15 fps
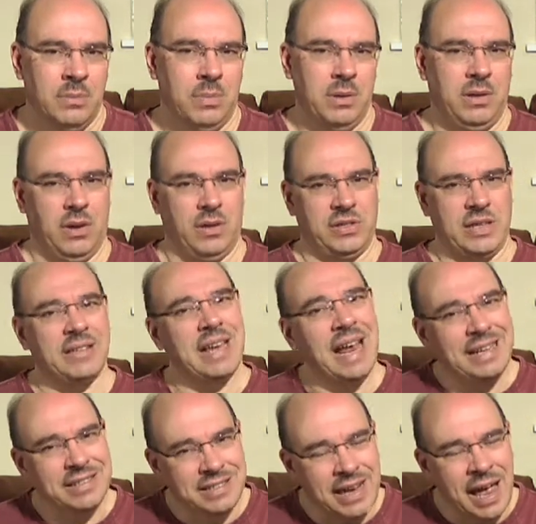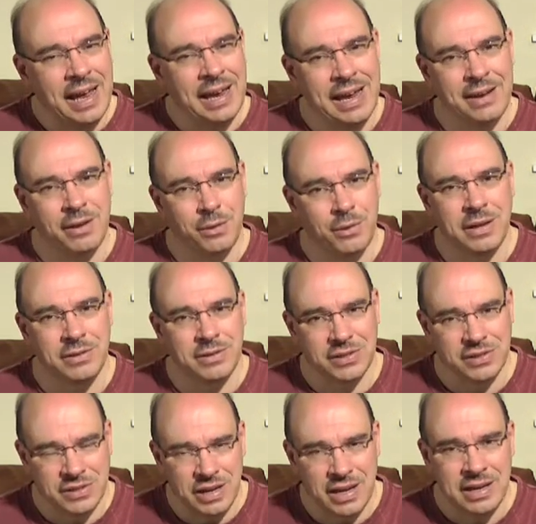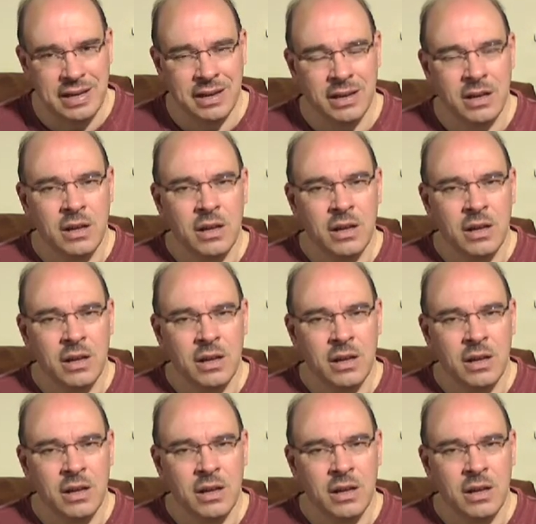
because that's an exciting thing to see.